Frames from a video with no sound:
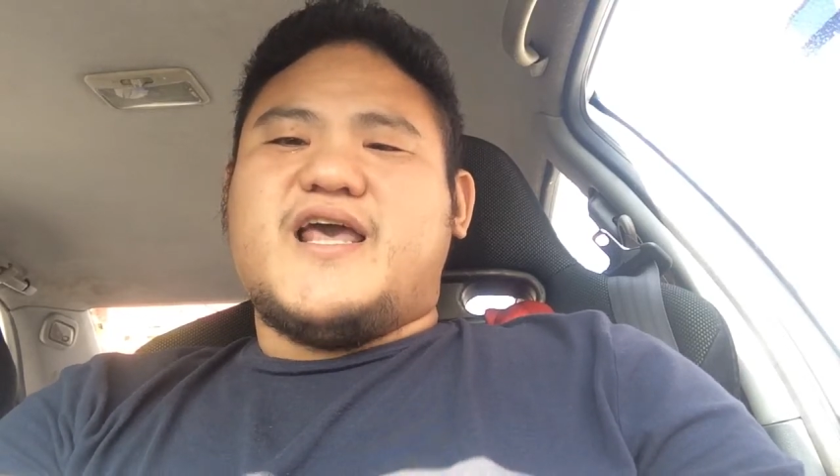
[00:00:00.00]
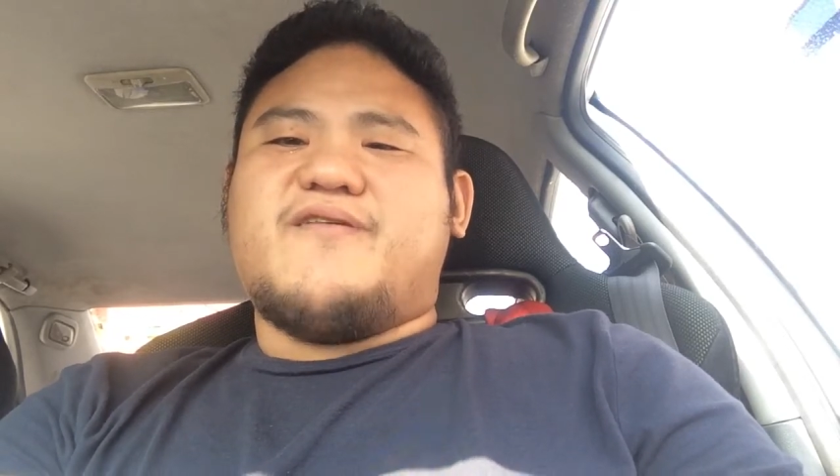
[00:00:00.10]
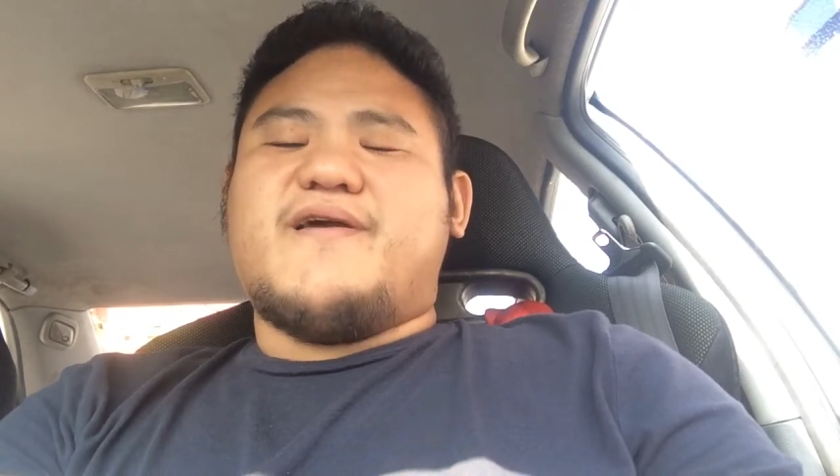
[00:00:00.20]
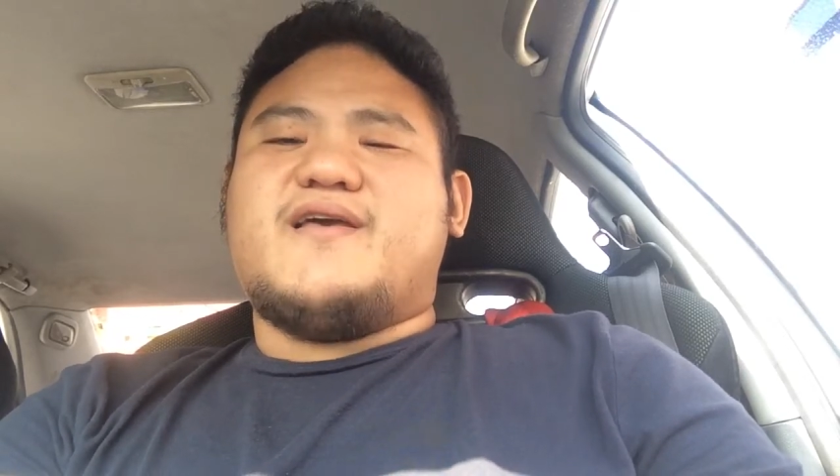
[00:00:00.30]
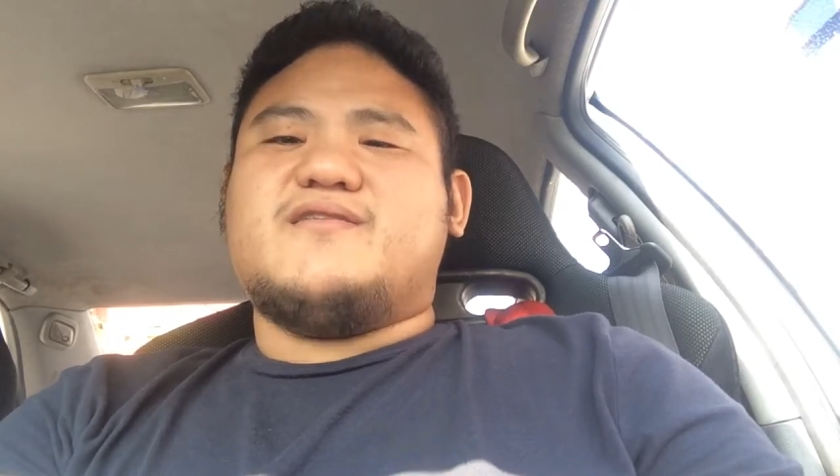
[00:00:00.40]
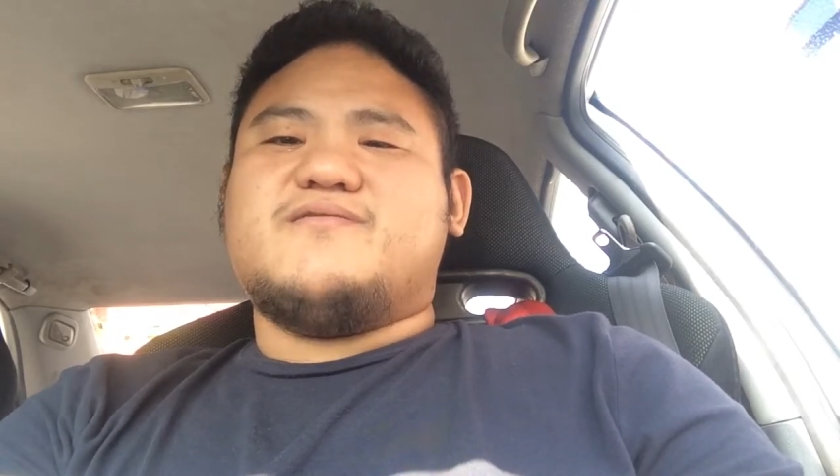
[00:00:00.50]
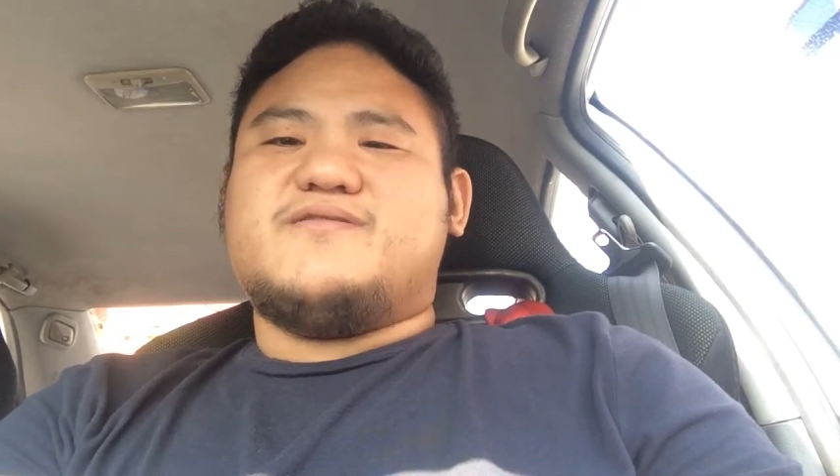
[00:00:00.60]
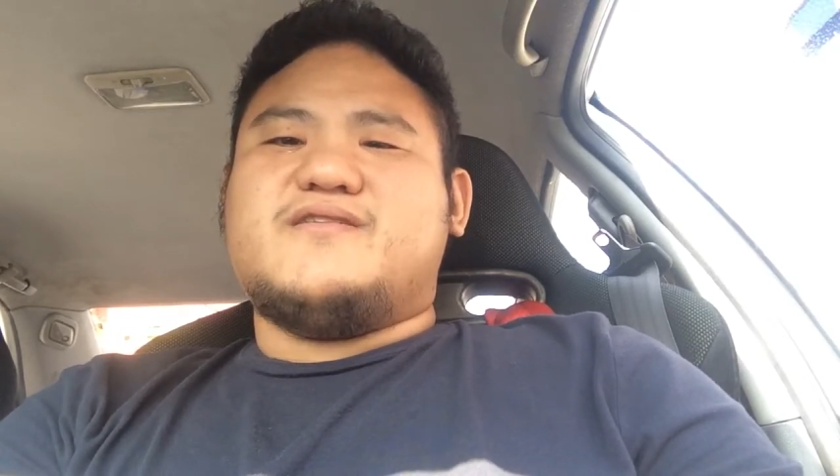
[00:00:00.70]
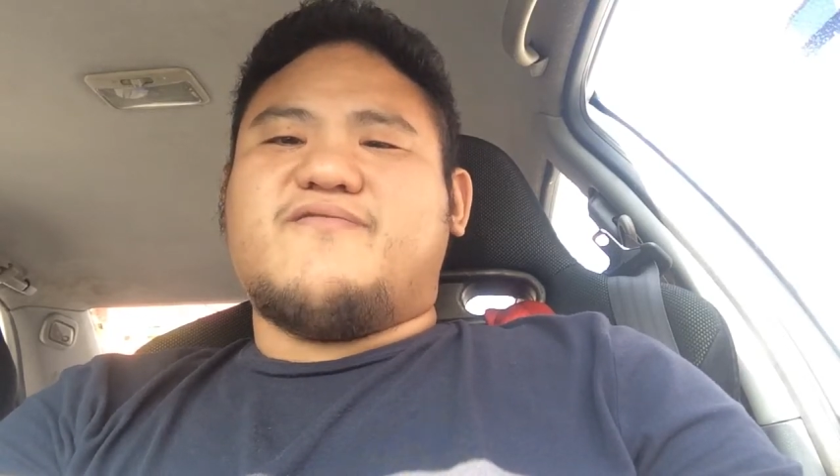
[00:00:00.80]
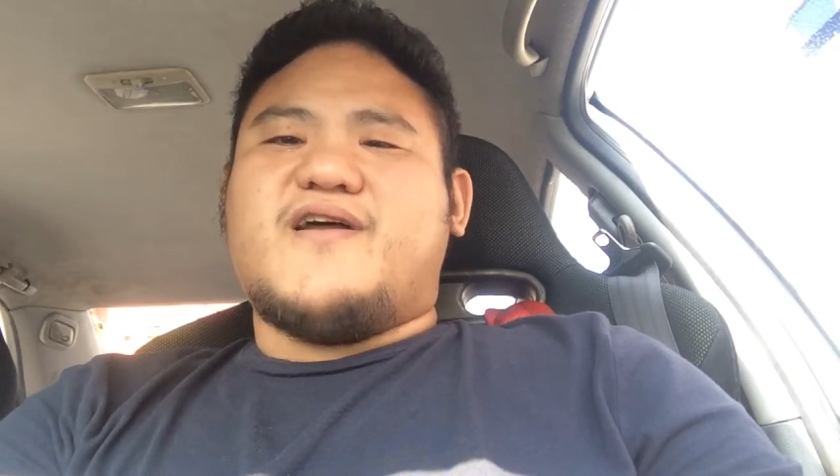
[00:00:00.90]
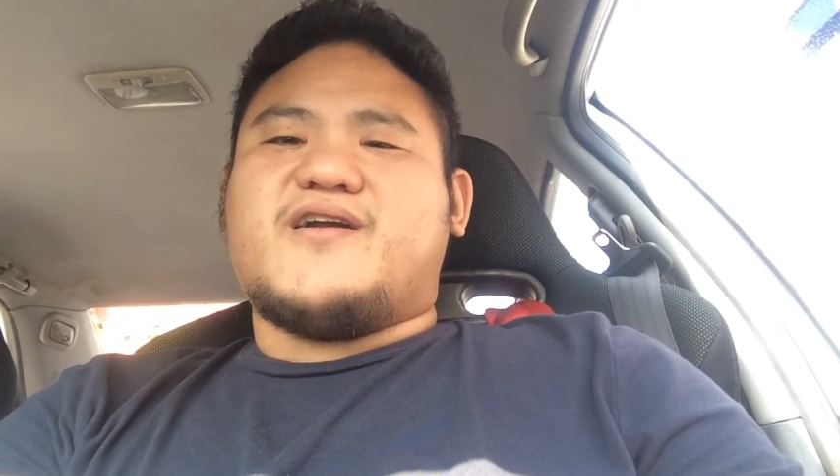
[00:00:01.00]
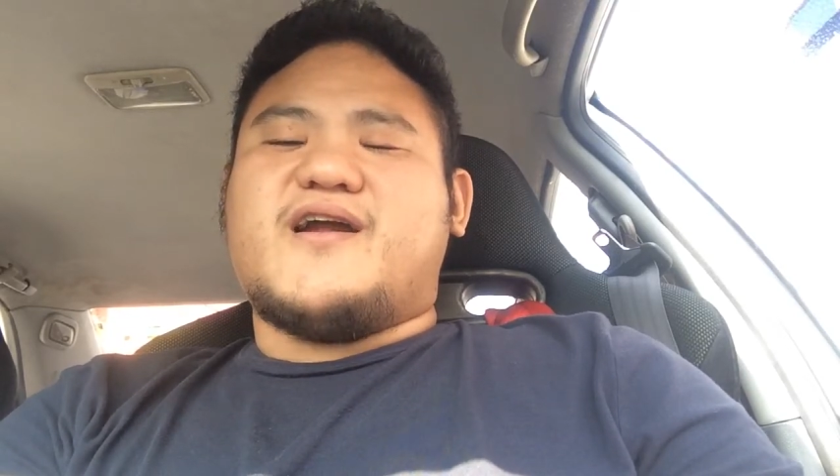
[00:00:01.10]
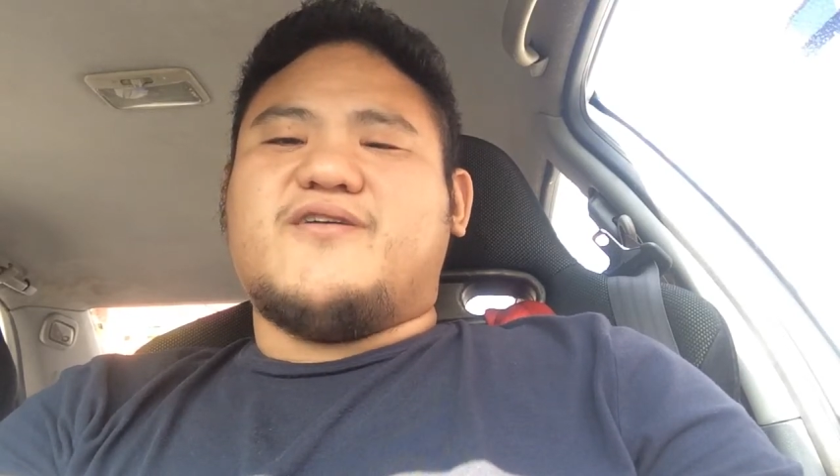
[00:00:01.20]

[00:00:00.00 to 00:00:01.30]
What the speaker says: Anyway, Sushi the Vlogger